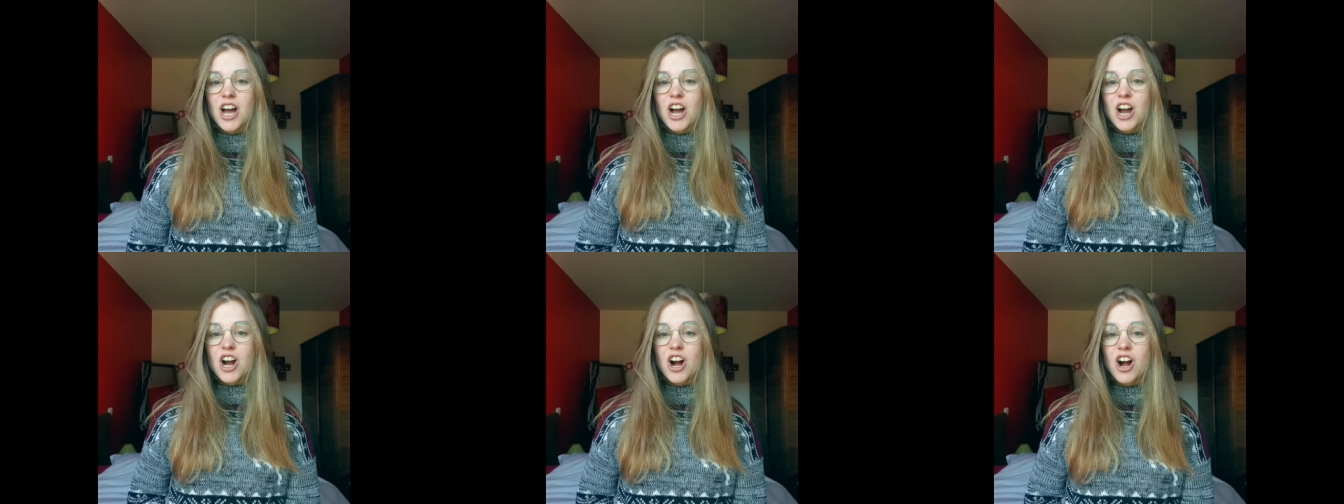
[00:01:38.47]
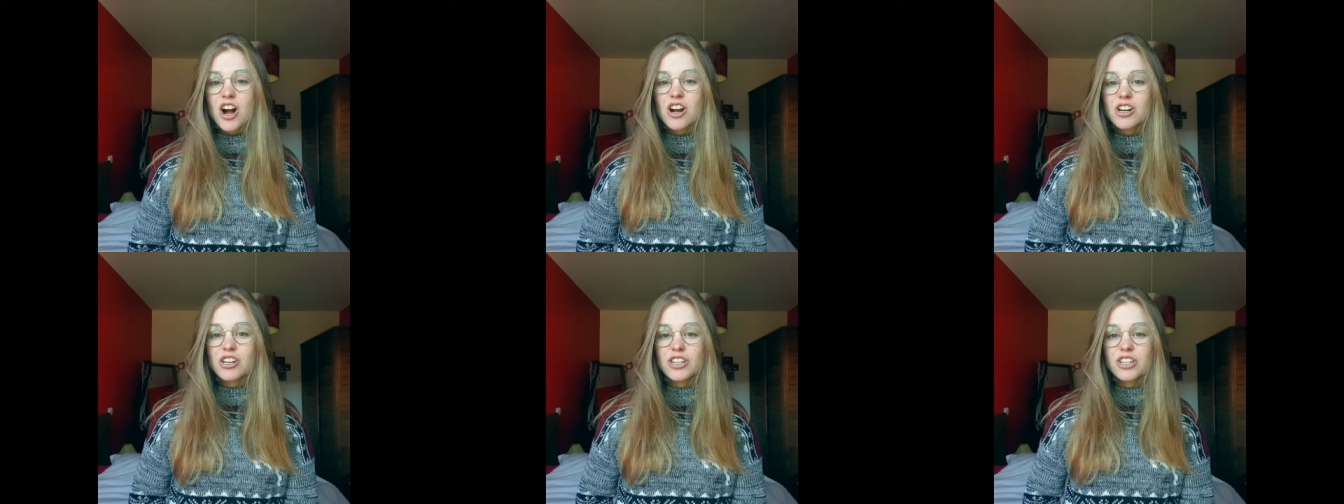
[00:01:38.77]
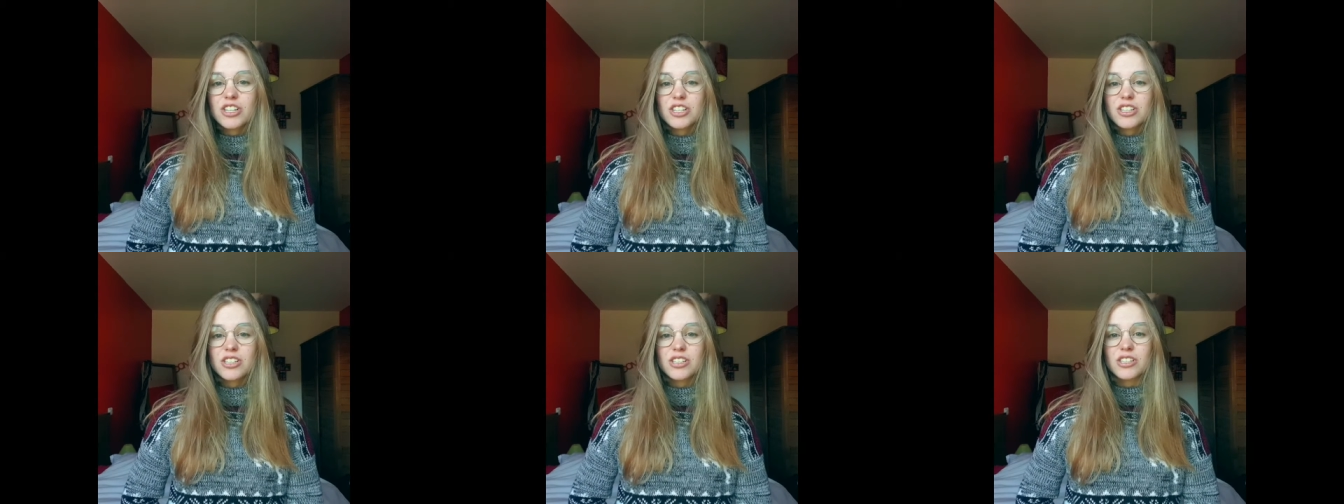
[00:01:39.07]

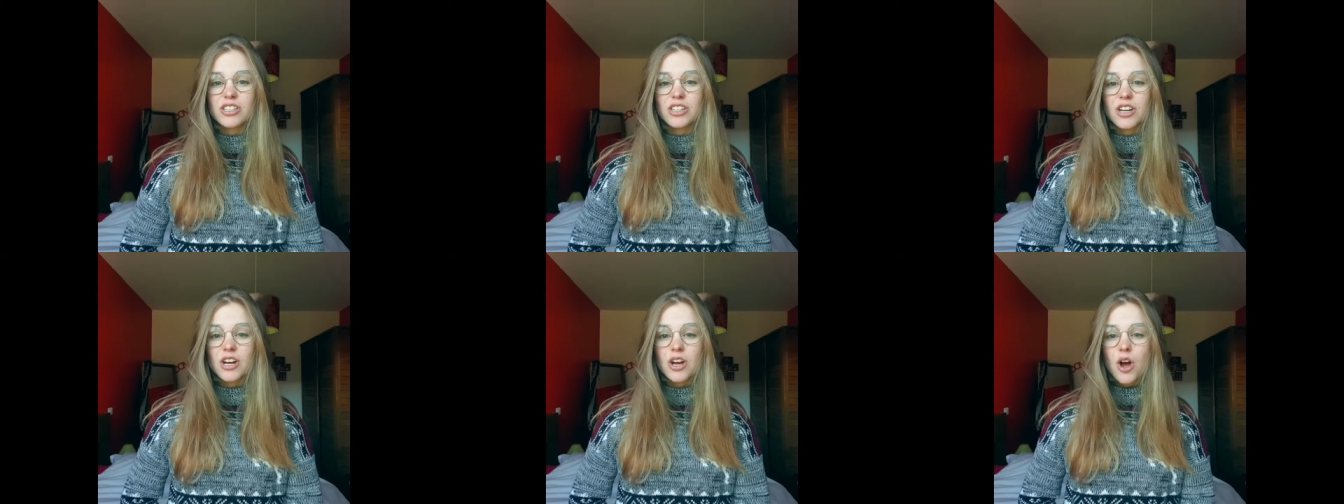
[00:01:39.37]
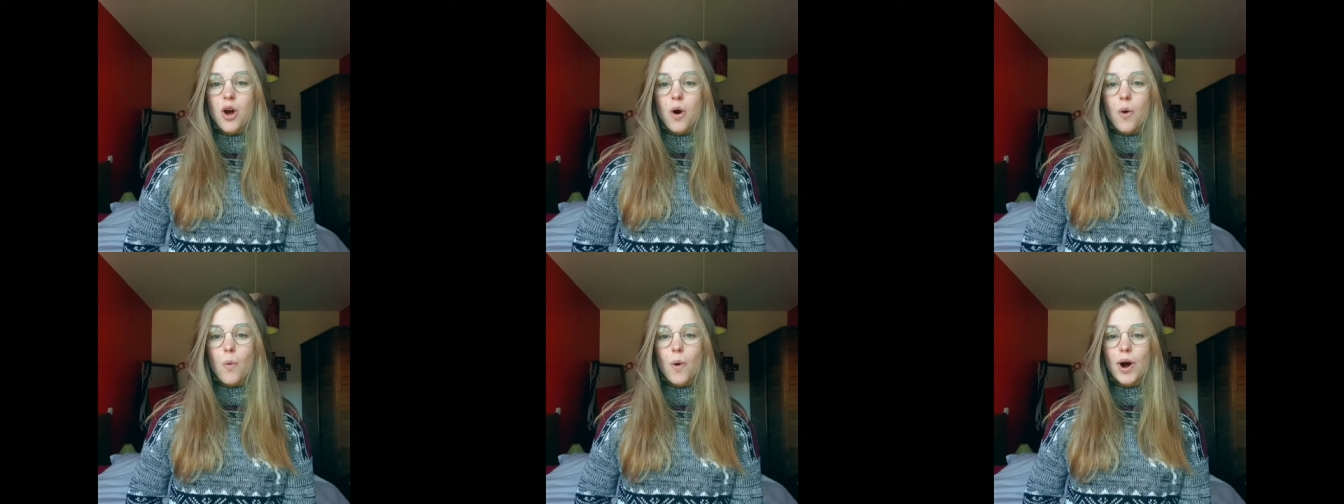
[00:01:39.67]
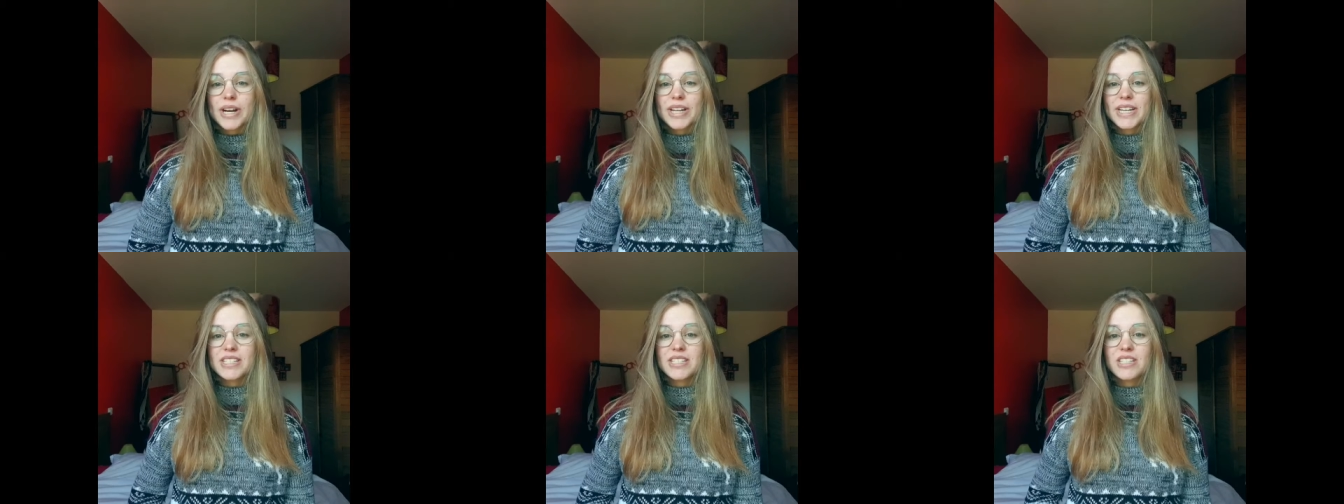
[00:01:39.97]
Conclusion:
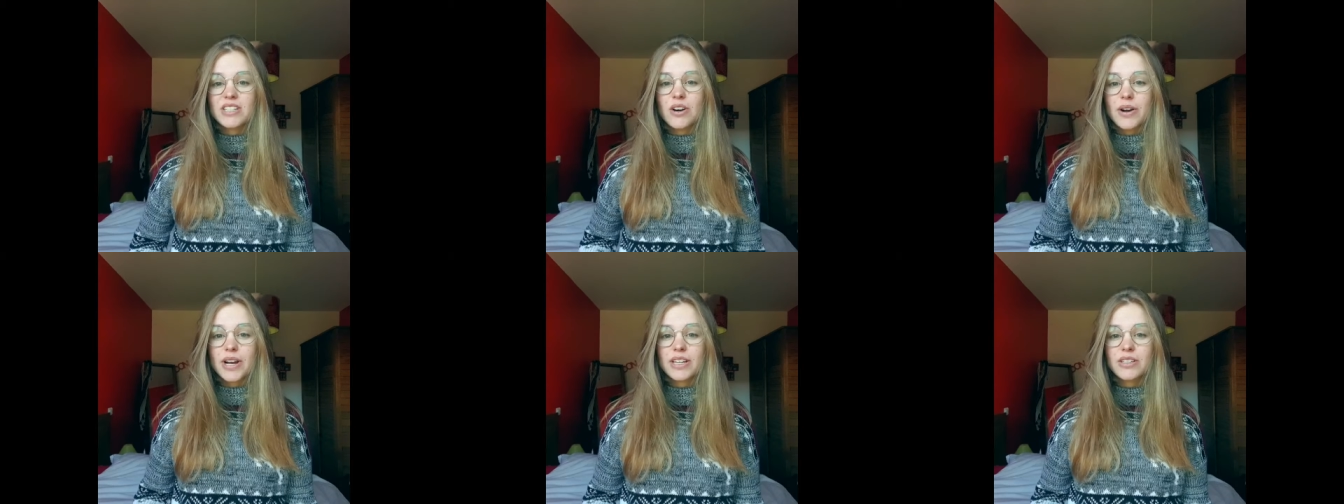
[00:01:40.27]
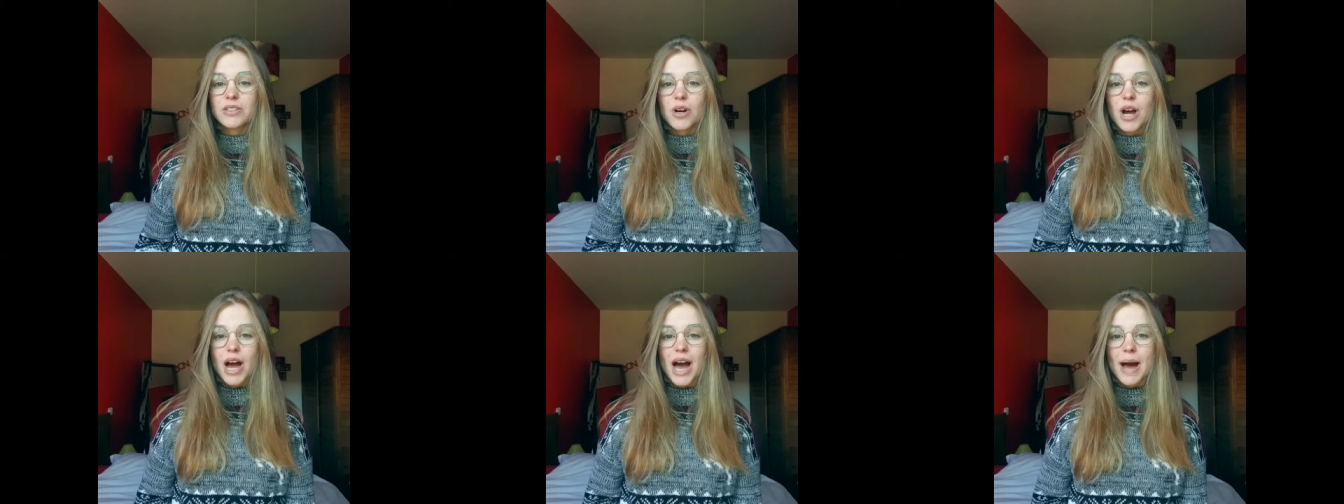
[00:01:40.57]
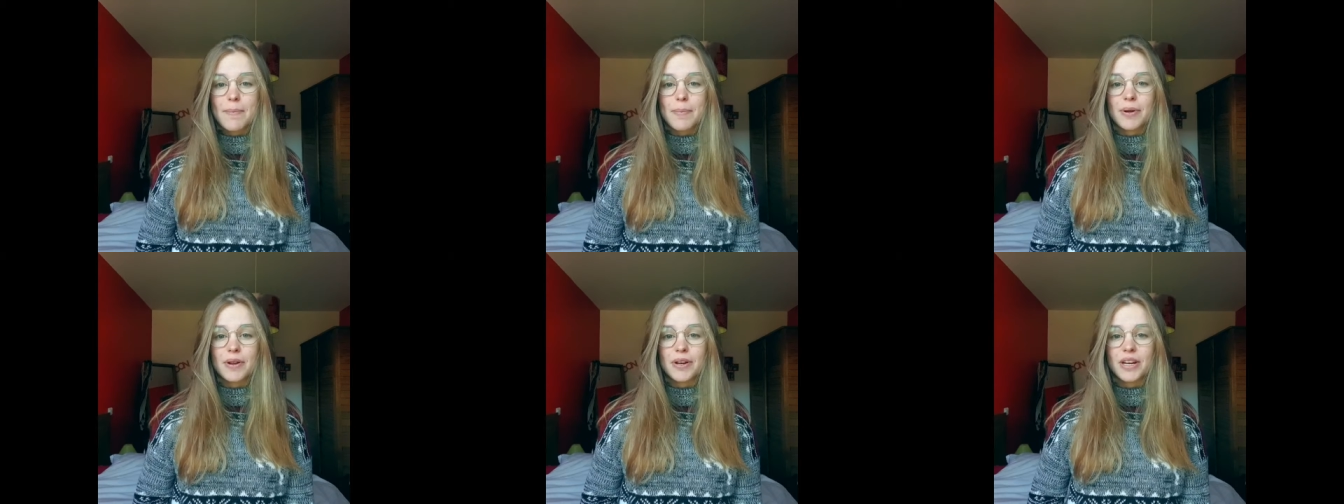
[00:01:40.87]
what is going to
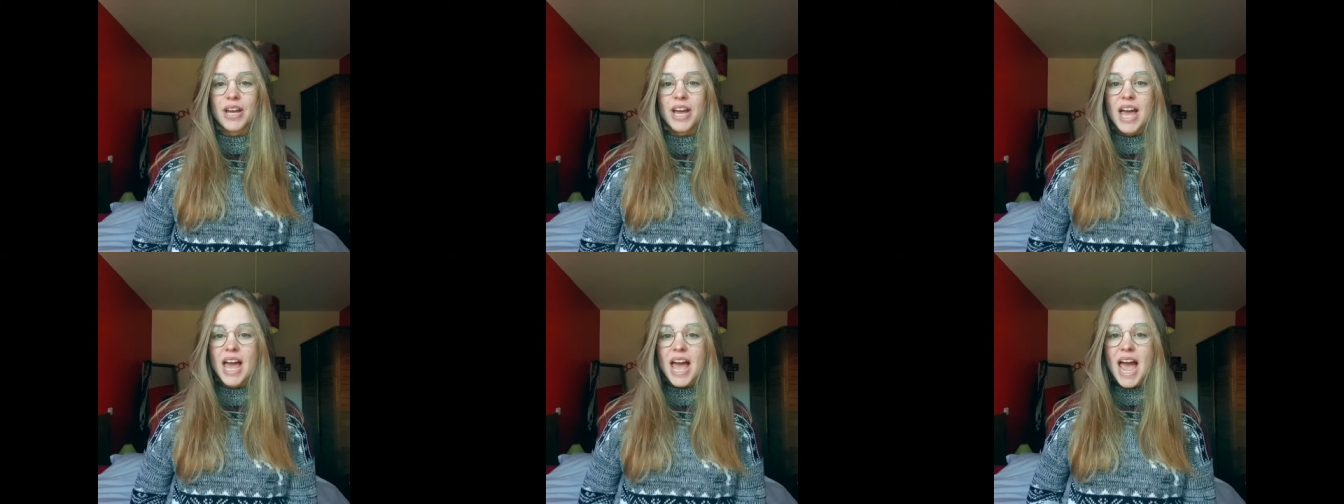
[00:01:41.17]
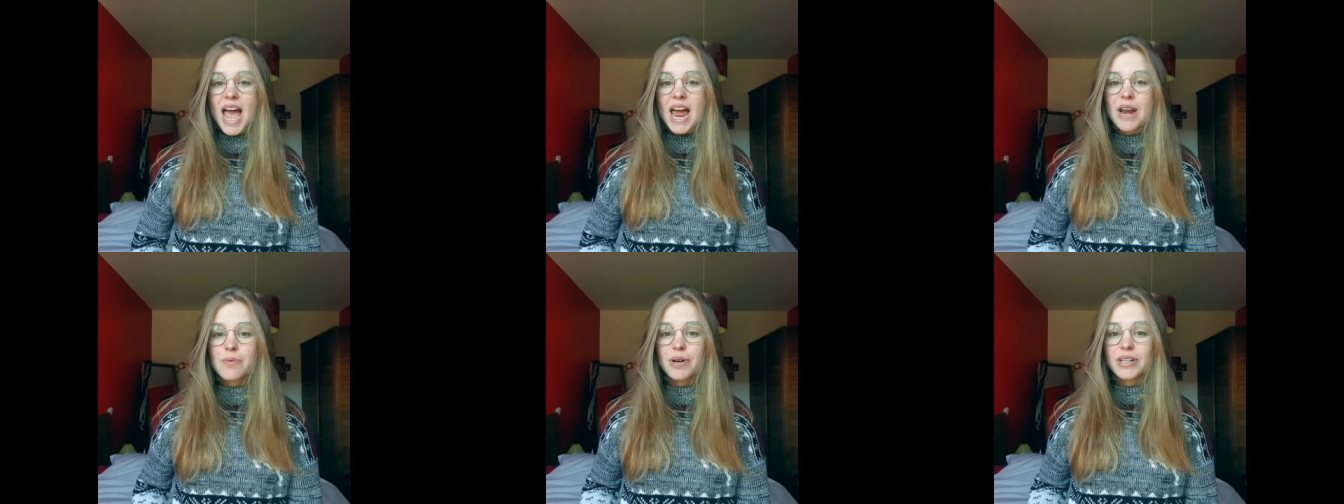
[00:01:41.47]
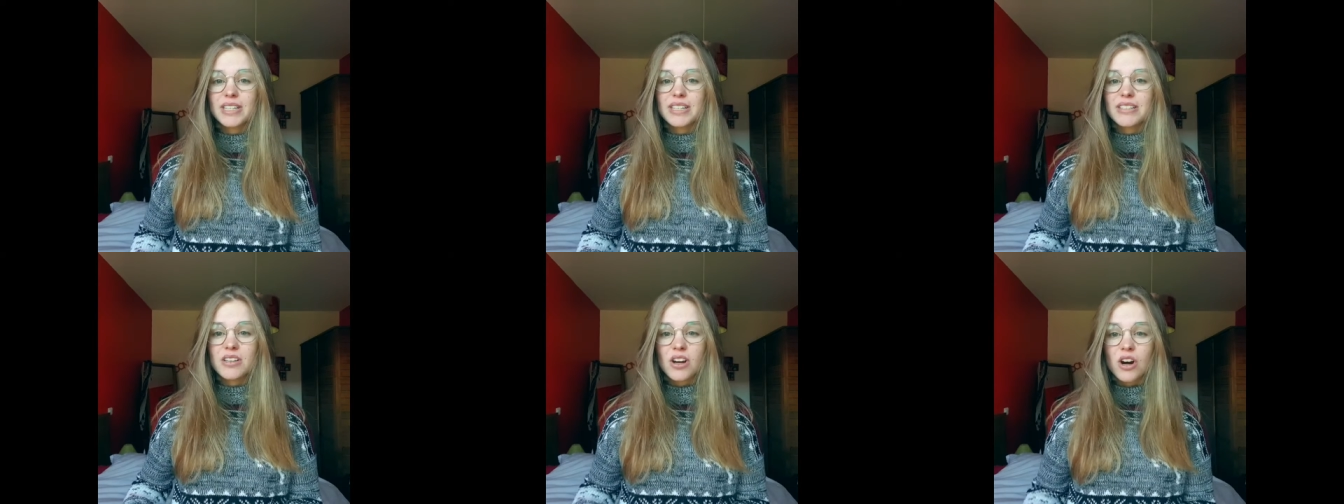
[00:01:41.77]
happen and what
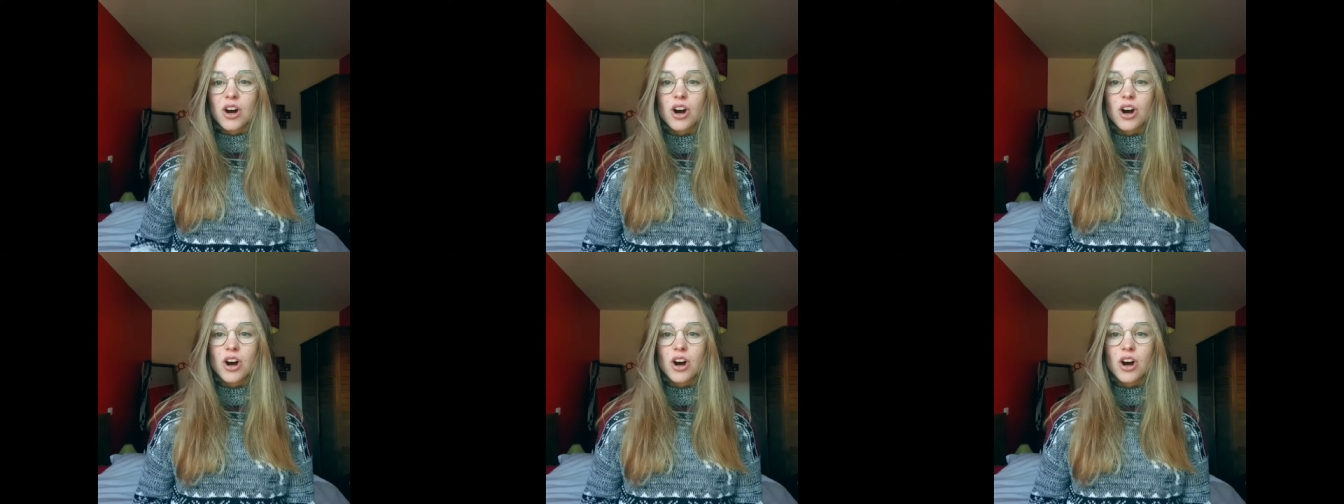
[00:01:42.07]
is